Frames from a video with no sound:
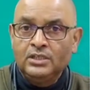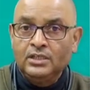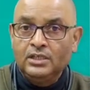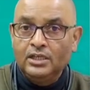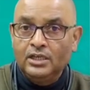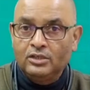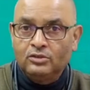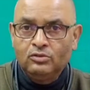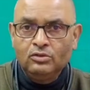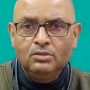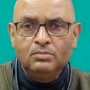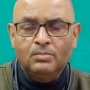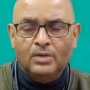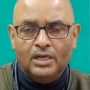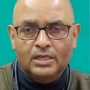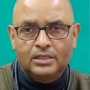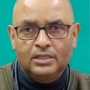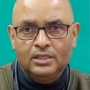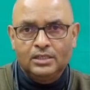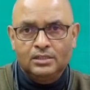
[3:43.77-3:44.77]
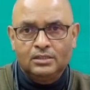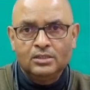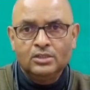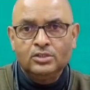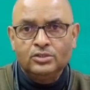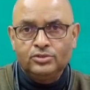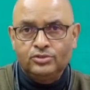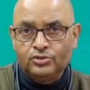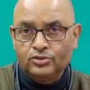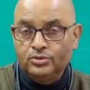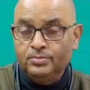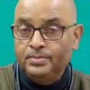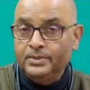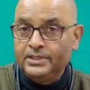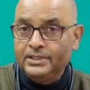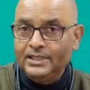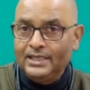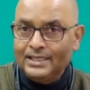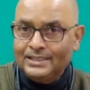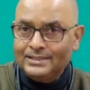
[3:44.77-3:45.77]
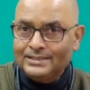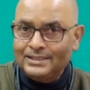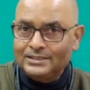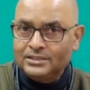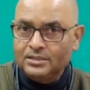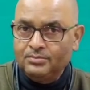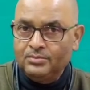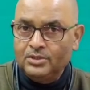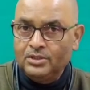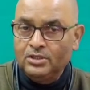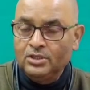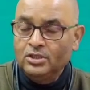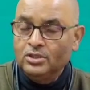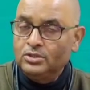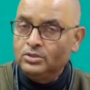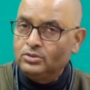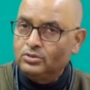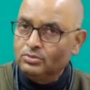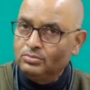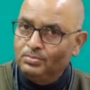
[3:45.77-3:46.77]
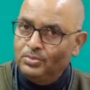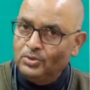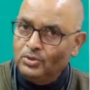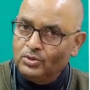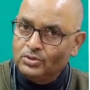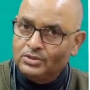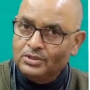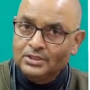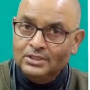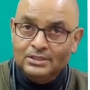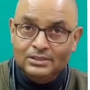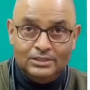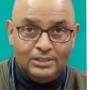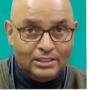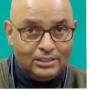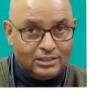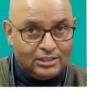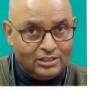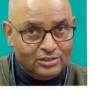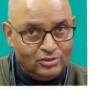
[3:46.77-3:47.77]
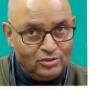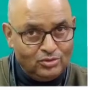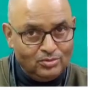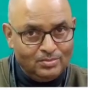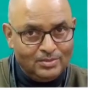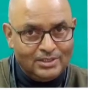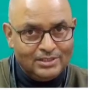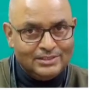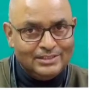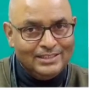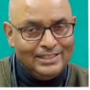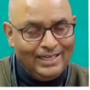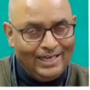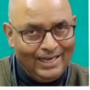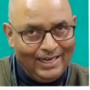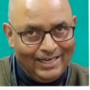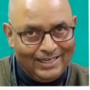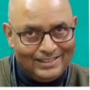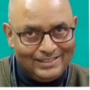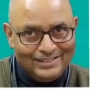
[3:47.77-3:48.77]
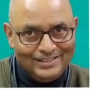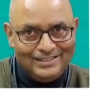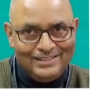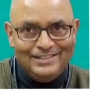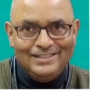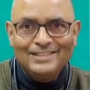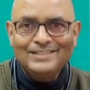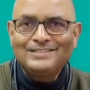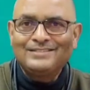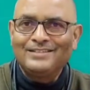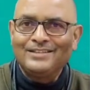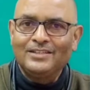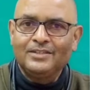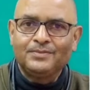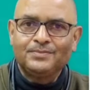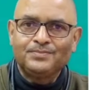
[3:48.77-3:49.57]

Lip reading: A good market should be accessible to both the consumers and the industry.